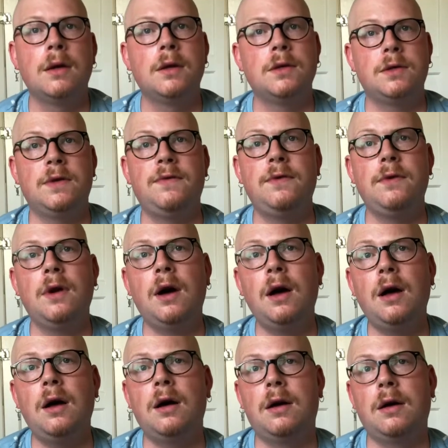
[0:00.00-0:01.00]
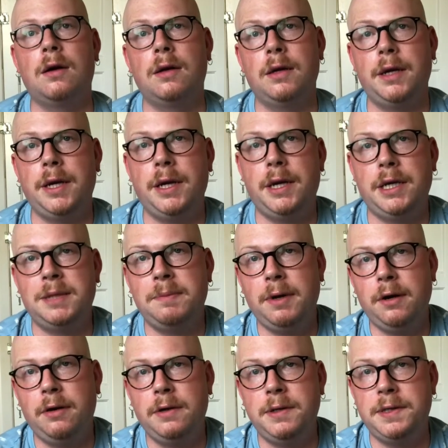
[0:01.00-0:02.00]
So if you are
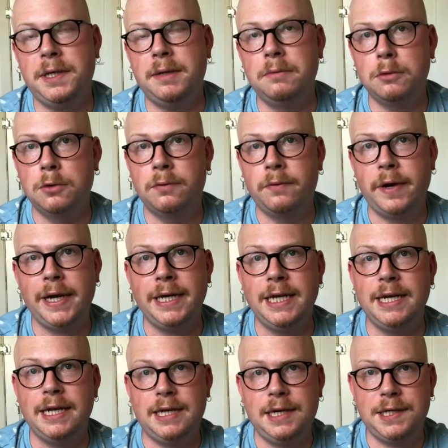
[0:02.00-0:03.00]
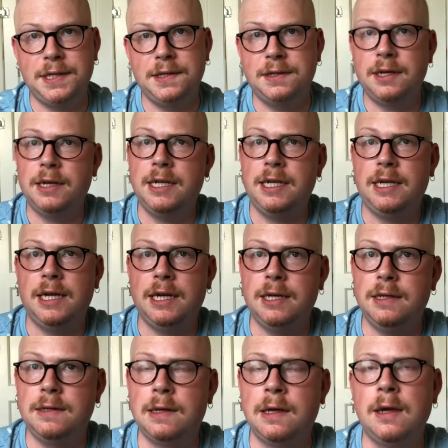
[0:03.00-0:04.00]
experiencing more rainy days than sunny
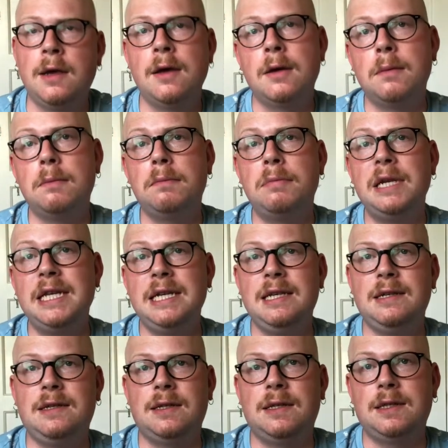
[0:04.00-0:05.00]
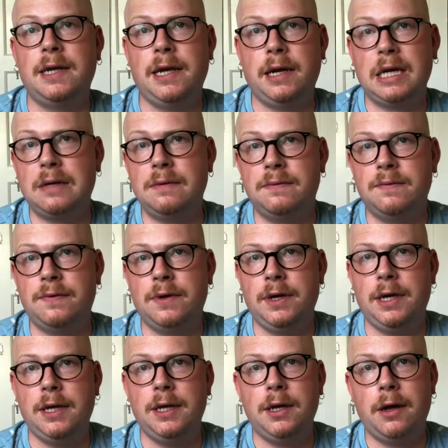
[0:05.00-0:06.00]
days, please take comfort
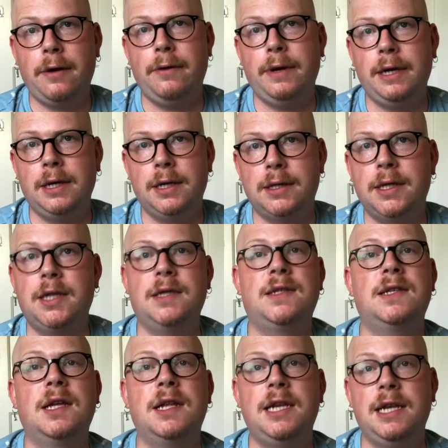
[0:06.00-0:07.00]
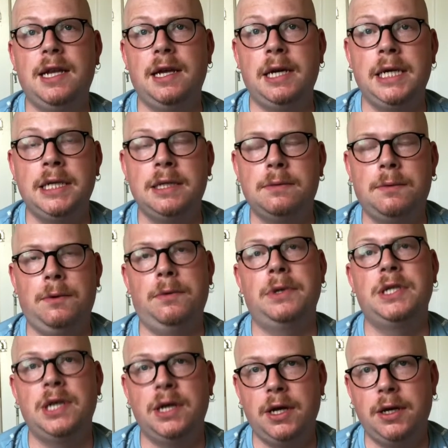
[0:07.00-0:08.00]
in knowing that the sunny days will
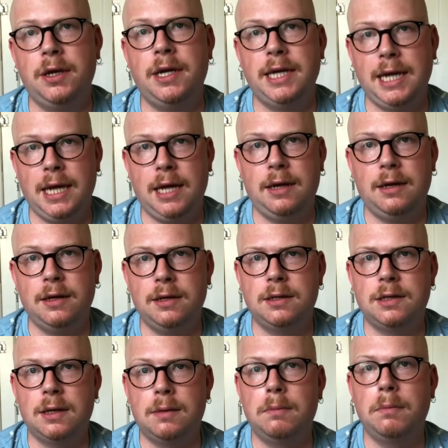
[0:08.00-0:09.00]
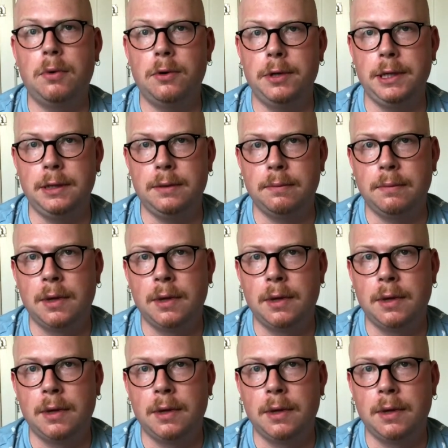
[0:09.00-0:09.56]
return again at some point.